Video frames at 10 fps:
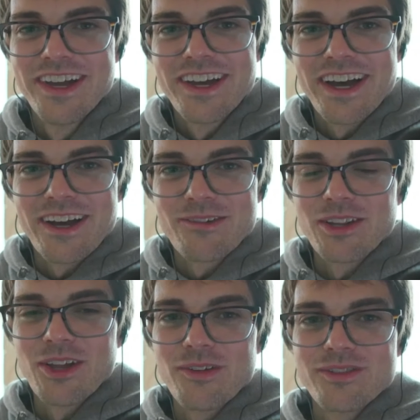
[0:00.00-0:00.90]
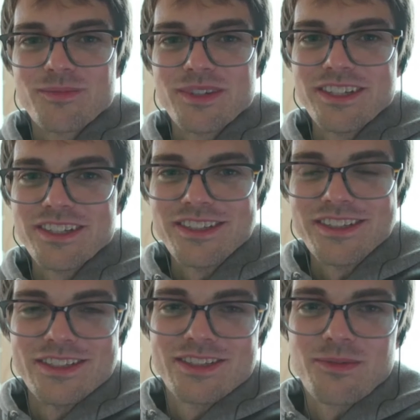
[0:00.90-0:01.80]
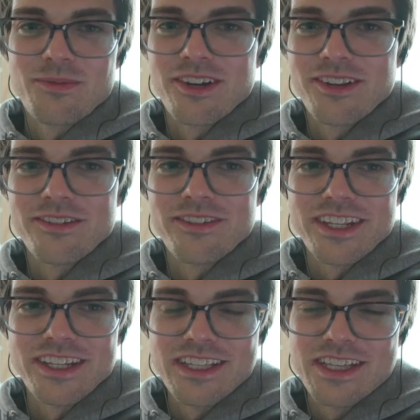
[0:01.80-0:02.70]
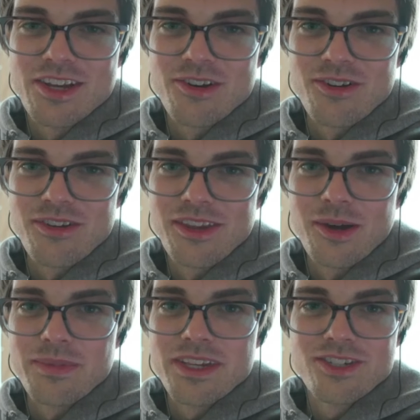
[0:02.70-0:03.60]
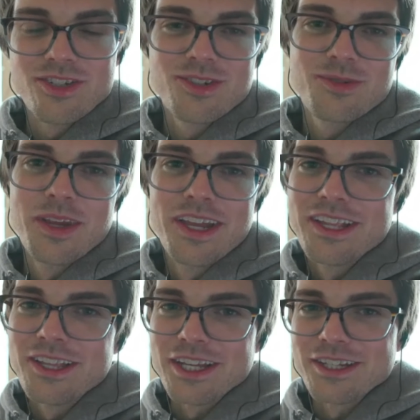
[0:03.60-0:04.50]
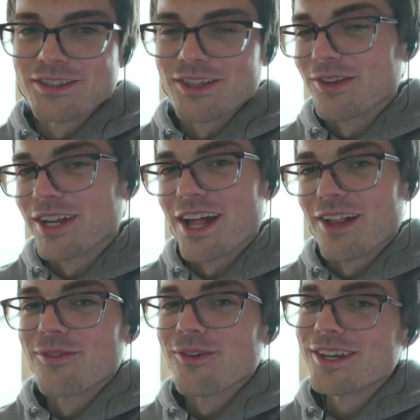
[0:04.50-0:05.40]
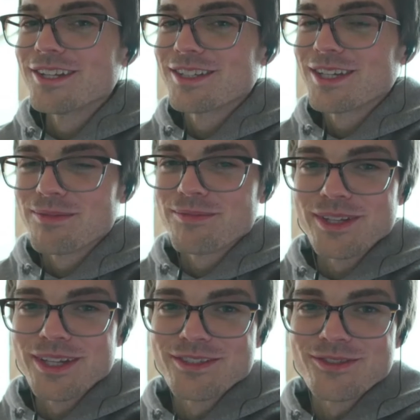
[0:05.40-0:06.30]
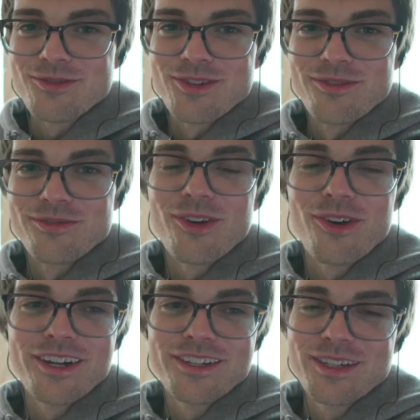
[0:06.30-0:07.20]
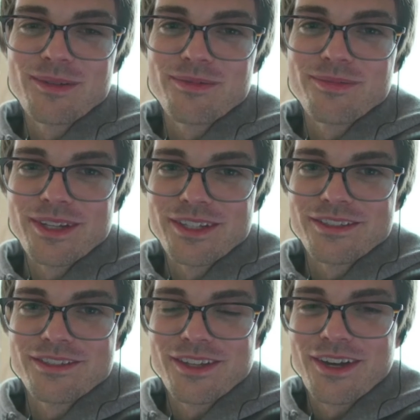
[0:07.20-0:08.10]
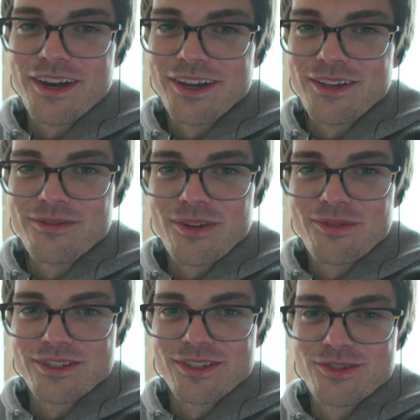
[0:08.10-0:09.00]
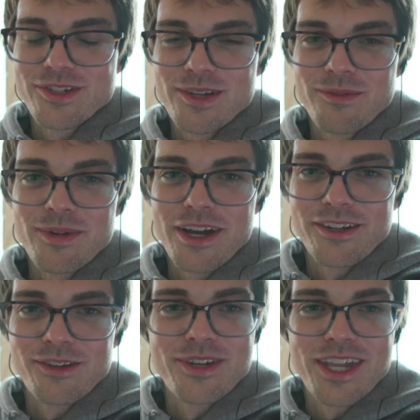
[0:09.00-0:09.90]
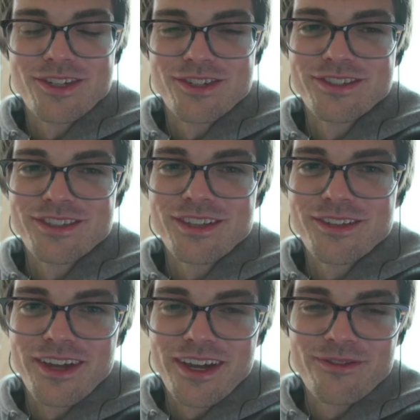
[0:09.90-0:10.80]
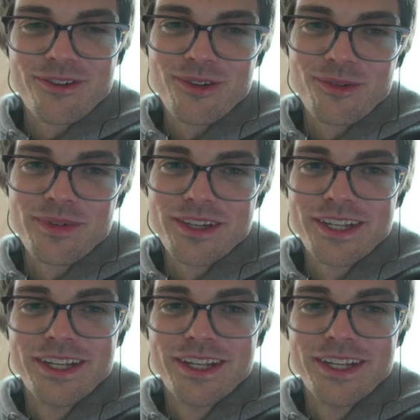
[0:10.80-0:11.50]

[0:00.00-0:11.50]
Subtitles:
I would love to be somewhere living near a beach, like a Southern California type of place or a Florida type of place, if I was to dream about locations to live at for a little bit.